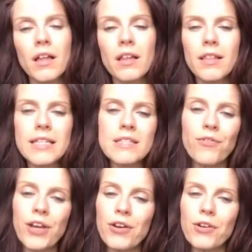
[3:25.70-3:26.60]
let's
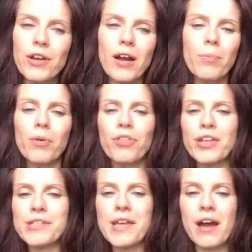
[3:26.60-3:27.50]
figure a couple
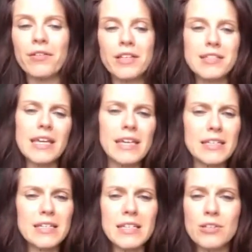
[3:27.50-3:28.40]
things out. Let's take a
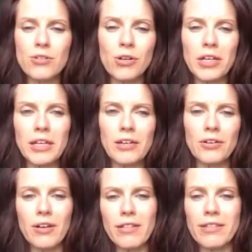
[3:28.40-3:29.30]
detour
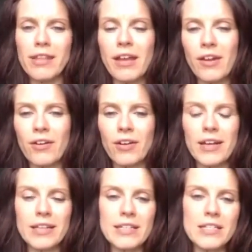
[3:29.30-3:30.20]
here and there,
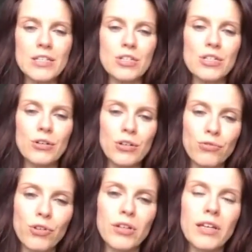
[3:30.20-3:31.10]
and so you
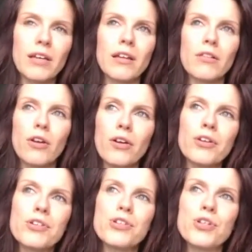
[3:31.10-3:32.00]
really
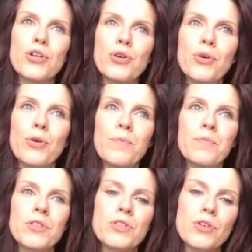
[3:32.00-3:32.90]
learn to
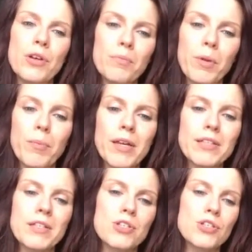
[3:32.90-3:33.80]
to
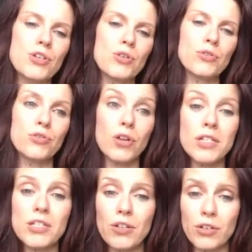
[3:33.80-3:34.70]
implement it, to
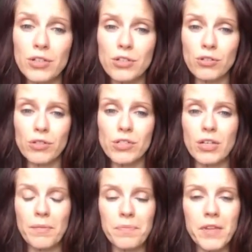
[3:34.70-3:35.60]
trust your
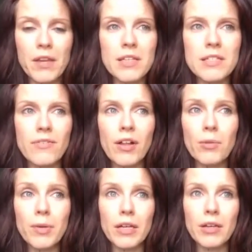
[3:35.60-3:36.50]
intuition.
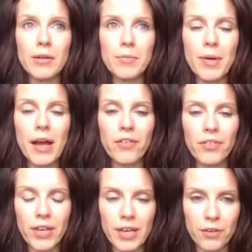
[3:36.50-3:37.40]
Developing your
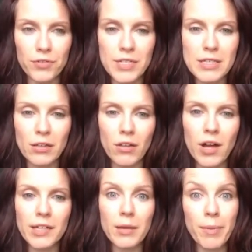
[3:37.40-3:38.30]
empathic gift is a
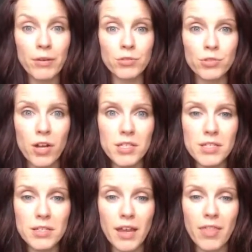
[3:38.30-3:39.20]
lot about
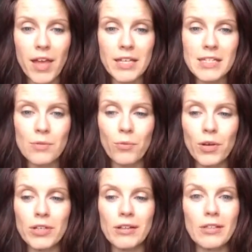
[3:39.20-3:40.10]
trust, and that's
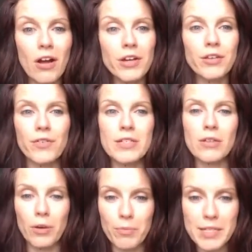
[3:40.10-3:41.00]
what a lot of us
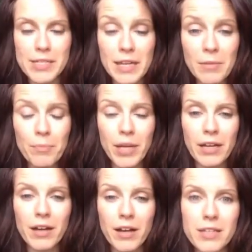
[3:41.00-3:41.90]
are missing
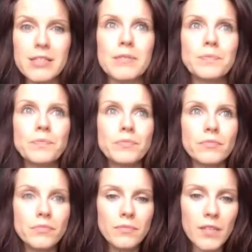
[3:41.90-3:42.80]
because
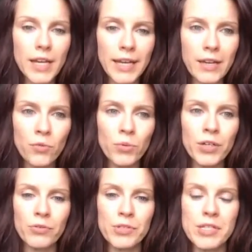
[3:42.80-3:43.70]
again,
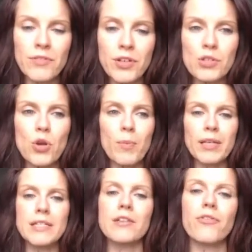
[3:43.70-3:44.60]
we're receiving so
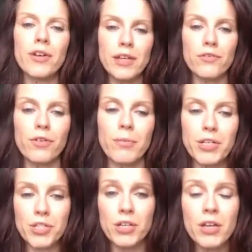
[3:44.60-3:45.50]
many different
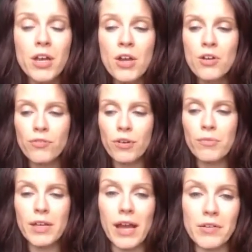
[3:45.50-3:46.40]
information from
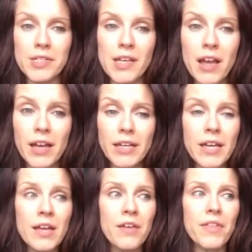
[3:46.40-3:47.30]
the outside
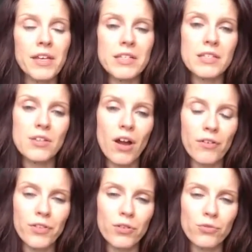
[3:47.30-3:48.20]
that it is
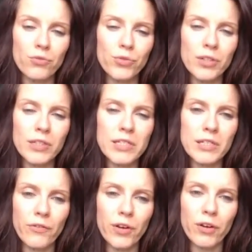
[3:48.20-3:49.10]
often really
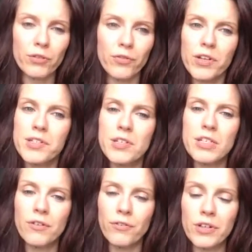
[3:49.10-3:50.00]
difficult for us to
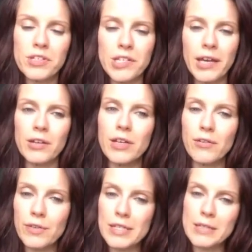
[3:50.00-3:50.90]
differentiate
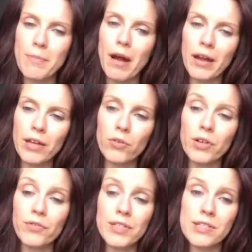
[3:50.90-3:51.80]
if it is mine or
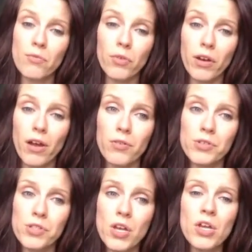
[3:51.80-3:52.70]
if it's someone
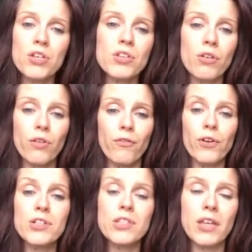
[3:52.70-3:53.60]
else. So the
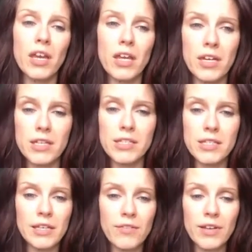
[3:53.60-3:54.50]
first thing is,
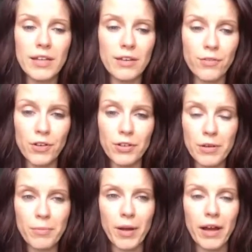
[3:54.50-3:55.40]
even if you're an
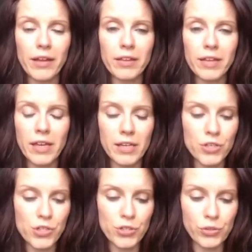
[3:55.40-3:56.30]
empath
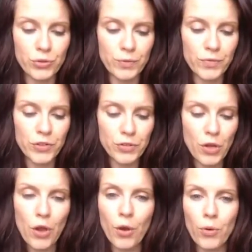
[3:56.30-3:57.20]
and you you
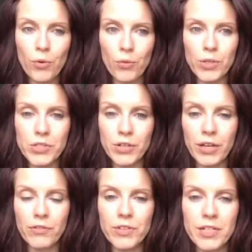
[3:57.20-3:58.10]
know what your
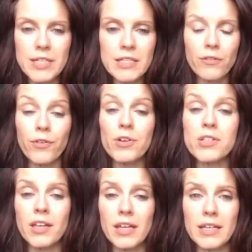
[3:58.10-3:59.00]
gift is, the first
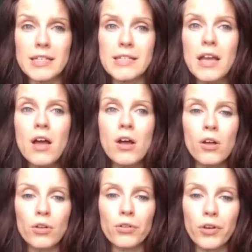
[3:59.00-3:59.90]
thing is
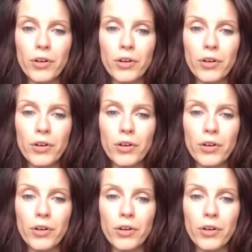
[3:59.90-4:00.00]
learn